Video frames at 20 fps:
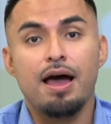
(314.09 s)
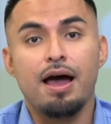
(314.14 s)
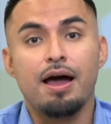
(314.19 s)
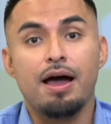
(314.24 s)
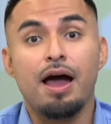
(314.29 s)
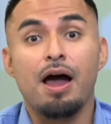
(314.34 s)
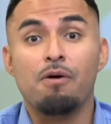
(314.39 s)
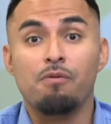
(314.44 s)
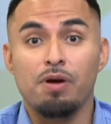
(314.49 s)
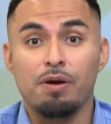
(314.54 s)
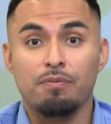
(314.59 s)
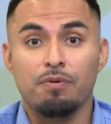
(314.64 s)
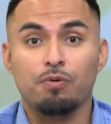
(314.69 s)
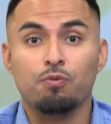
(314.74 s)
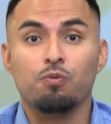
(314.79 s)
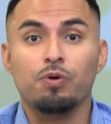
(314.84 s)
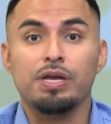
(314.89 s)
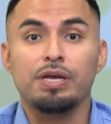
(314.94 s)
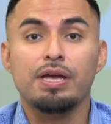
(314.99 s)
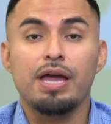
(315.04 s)

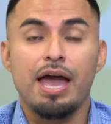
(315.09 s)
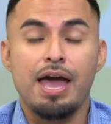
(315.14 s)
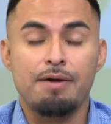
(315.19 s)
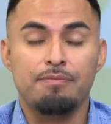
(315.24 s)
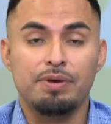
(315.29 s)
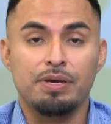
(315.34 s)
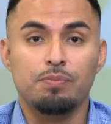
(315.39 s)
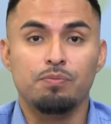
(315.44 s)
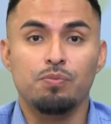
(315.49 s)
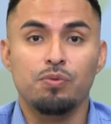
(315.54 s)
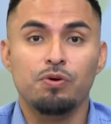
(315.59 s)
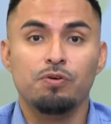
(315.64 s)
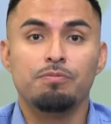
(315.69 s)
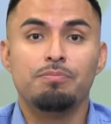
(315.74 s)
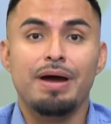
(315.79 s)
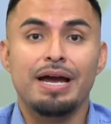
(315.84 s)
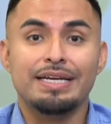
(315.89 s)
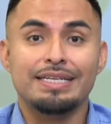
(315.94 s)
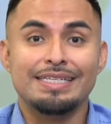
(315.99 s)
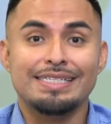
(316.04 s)
However, we have been
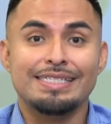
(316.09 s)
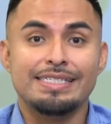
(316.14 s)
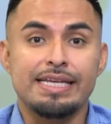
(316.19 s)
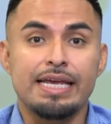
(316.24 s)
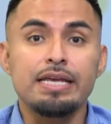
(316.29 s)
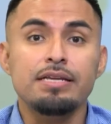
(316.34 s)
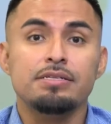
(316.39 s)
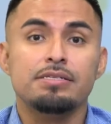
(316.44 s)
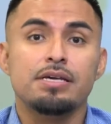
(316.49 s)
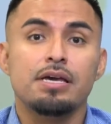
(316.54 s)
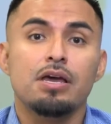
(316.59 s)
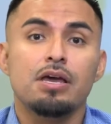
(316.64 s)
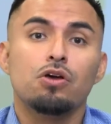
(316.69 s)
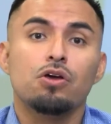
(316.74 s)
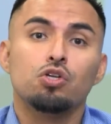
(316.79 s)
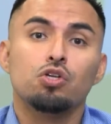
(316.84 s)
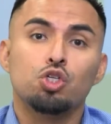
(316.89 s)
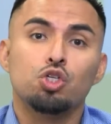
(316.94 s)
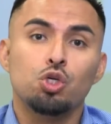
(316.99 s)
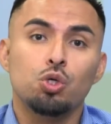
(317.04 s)
moved by the state
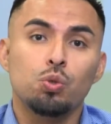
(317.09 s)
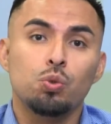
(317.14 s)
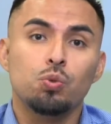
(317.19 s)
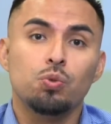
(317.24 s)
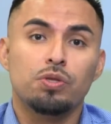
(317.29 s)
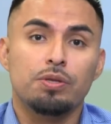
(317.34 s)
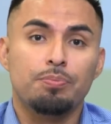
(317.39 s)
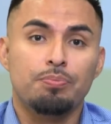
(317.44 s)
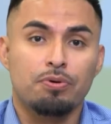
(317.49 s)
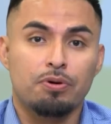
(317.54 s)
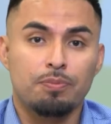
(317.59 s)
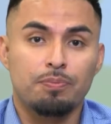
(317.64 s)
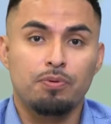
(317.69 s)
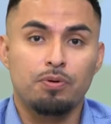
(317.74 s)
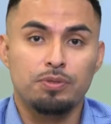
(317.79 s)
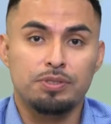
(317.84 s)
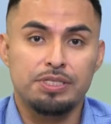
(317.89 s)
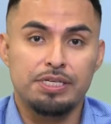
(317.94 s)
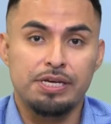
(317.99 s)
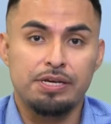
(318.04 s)
to the
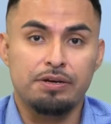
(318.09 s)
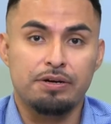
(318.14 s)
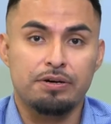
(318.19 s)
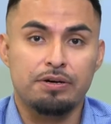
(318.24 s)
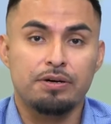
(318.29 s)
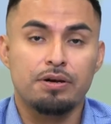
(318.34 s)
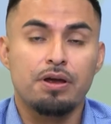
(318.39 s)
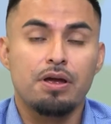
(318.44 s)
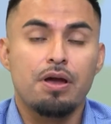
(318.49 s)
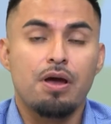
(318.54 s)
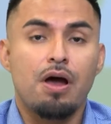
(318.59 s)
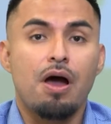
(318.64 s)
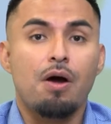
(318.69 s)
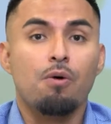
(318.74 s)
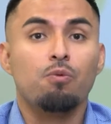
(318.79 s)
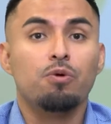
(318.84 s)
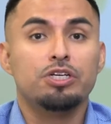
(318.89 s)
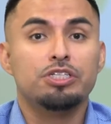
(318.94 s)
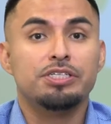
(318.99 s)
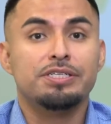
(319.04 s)
purple tier,
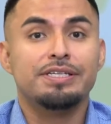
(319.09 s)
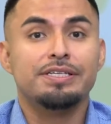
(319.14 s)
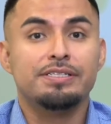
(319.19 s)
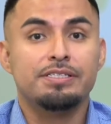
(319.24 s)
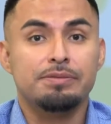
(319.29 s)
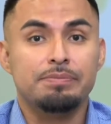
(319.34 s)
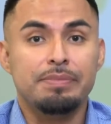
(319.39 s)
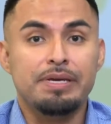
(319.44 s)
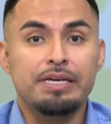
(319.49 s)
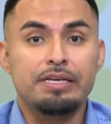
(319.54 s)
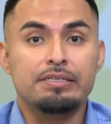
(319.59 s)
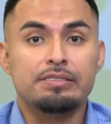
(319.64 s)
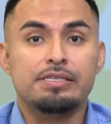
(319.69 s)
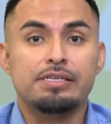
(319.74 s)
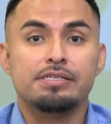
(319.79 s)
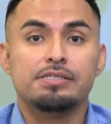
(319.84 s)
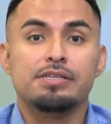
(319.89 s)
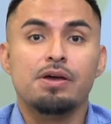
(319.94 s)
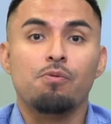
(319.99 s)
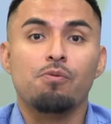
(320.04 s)
which this
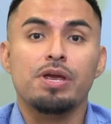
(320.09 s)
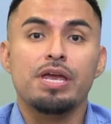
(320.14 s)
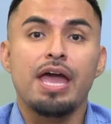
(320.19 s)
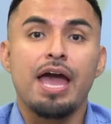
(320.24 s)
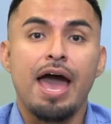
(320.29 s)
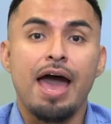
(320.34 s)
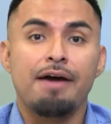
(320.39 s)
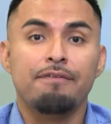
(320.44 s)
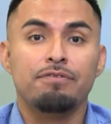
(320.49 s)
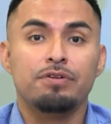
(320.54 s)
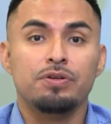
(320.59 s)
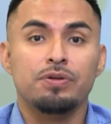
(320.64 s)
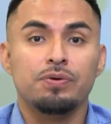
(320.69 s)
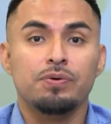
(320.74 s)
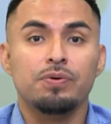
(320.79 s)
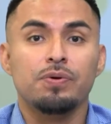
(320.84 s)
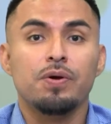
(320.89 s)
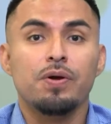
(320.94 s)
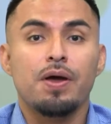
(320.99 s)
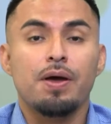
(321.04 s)
means is that we have
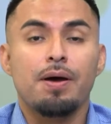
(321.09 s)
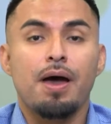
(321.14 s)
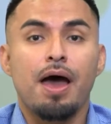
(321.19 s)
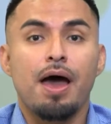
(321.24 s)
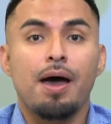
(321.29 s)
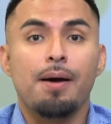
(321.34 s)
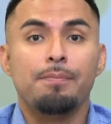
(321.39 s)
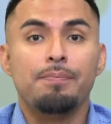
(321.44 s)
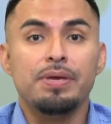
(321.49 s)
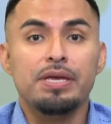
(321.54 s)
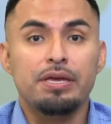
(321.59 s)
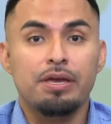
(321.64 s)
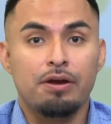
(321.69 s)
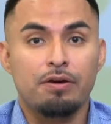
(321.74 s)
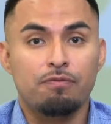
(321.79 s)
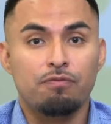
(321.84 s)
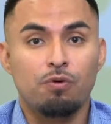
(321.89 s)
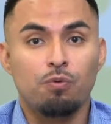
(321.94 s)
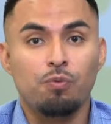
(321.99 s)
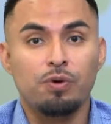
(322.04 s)
to be
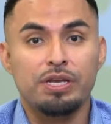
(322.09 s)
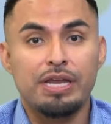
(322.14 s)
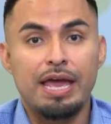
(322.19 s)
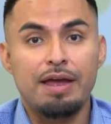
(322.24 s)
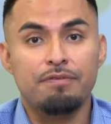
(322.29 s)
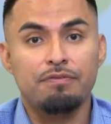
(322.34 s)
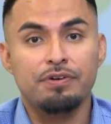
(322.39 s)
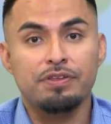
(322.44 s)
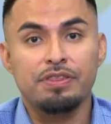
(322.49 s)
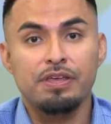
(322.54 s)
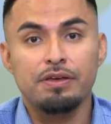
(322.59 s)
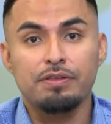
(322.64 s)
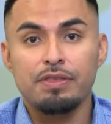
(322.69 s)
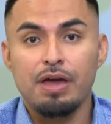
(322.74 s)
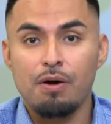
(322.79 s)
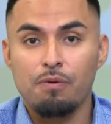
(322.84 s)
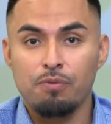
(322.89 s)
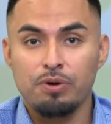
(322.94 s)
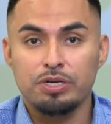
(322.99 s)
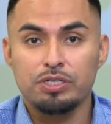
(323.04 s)
careful with everything
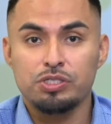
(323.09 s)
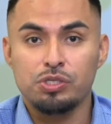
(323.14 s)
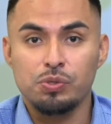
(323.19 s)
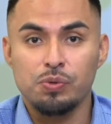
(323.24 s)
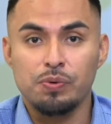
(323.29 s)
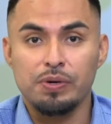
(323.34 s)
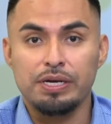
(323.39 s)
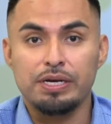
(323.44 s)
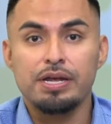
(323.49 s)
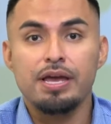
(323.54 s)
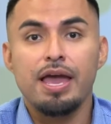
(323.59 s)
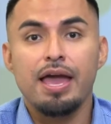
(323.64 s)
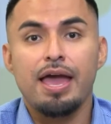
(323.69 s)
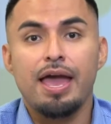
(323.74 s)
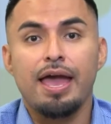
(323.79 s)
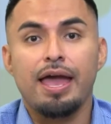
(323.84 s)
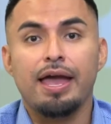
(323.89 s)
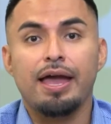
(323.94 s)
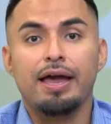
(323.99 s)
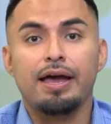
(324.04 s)
that we're doing,
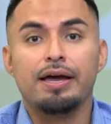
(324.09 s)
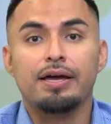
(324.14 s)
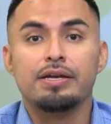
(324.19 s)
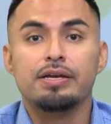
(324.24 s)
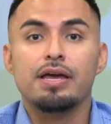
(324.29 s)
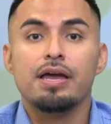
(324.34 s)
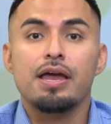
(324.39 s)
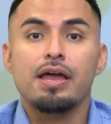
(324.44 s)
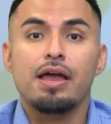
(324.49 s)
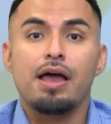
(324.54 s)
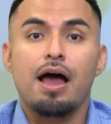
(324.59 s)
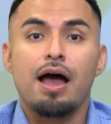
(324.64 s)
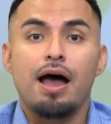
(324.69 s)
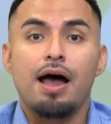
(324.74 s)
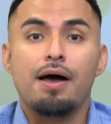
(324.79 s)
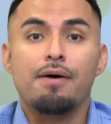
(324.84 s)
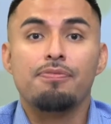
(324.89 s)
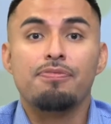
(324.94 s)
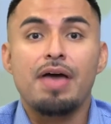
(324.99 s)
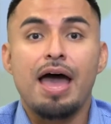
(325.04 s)
and
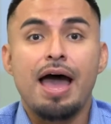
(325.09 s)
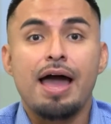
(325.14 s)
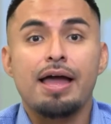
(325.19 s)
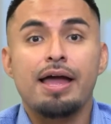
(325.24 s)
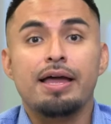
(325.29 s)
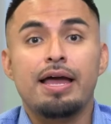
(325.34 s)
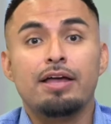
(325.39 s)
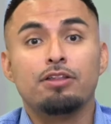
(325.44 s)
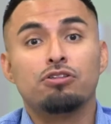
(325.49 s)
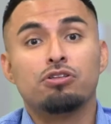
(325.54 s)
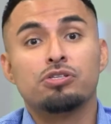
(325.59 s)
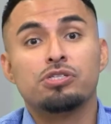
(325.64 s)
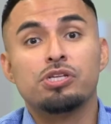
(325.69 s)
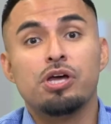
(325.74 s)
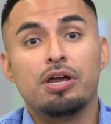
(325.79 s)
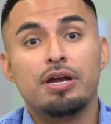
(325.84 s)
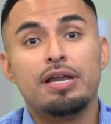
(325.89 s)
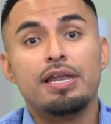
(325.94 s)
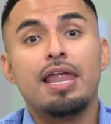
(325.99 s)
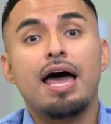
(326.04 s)
that does
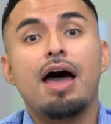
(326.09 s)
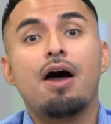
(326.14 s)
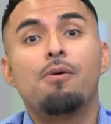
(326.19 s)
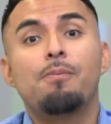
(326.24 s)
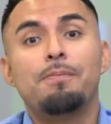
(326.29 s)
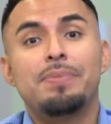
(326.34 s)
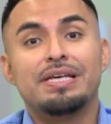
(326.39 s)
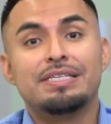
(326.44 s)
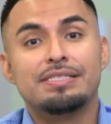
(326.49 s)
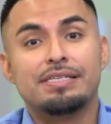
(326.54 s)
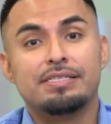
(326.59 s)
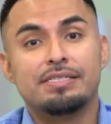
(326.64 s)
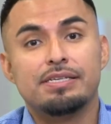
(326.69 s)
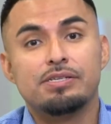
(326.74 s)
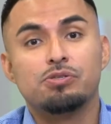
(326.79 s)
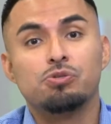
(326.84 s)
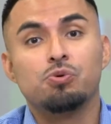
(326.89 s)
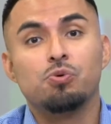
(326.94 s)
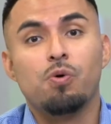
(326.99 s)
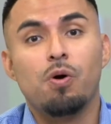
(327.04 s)
not allow
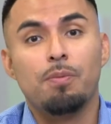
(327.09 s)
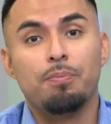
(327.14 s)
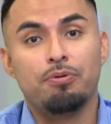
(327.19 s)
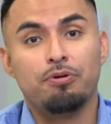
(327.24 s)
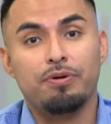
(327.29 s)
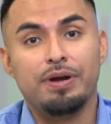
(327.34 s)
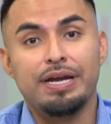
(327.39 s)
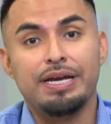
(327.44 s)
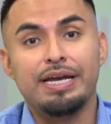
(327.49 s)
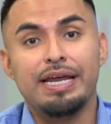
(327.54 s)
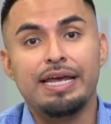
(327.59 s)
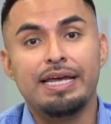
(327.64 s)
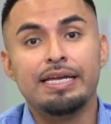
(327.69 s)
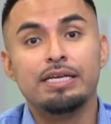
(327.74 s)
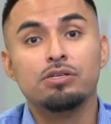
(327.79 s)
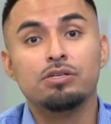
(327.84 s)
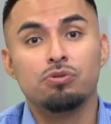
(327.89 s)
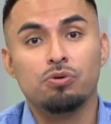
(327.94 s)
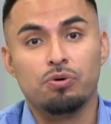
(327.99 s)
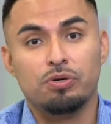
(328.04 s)
businesses to operate
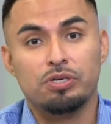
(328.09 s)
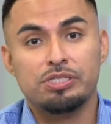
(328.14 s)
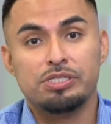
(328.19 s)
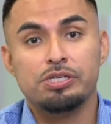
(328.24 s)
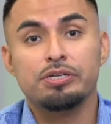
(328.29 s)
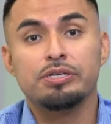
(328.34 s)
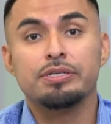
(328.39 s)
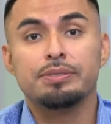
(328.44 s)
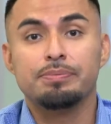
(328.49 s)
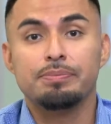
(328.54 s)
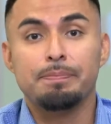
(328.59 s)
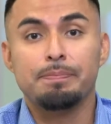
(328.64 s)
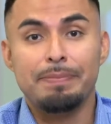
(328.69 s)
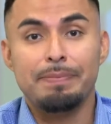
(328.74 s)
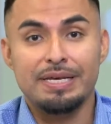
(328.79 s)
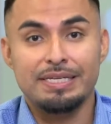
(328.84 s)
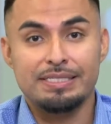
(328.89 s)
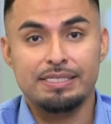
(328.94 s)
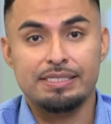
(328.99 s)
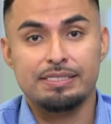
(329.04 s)
indoors, certain
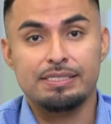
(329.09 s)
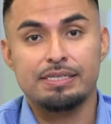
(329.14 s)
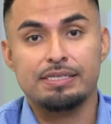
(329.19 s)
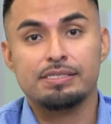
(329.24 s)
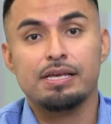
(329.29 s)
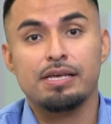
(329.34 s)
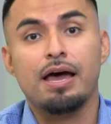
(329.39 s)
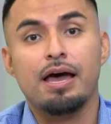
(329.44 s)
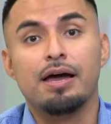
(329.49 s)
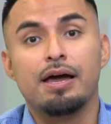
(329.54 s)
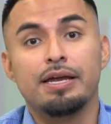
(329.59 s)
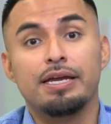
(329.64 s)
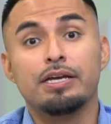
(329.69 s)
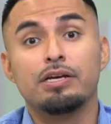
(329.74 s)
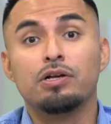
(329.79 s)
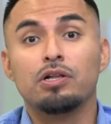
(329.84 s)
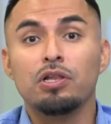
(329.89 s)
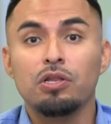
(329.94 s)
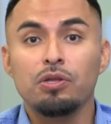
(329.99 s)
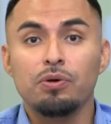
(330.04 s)
businesses,
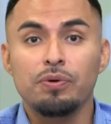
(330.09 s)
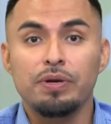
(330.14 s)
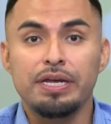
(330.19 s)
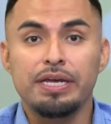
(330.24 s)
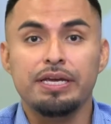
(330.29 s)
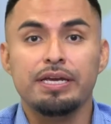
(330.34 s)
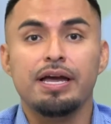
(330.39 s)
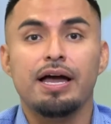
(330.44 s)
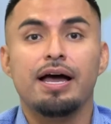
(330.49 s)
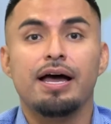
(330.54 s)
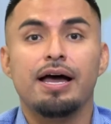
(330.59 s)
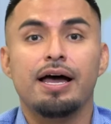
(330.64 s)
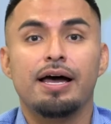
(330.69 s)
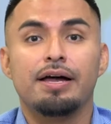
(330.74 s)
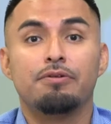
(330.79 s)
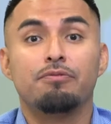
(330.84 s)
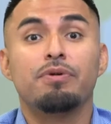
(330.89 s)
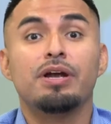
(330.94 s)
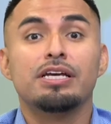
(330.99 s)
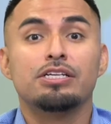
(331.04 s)
including
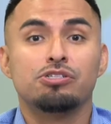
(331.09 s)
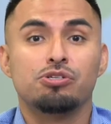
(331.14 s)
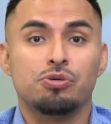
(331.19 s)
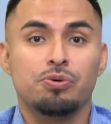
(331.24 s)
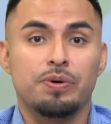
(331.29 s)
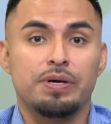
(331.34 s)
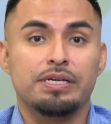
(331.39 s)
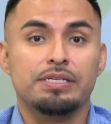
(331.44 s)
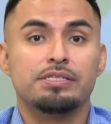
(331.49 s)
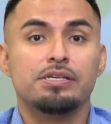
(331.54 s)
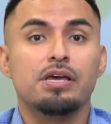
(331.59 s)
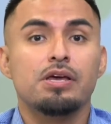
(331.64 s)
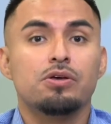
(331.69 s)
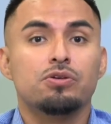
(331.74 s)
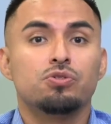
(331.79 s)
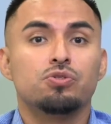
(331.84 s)
restaurants.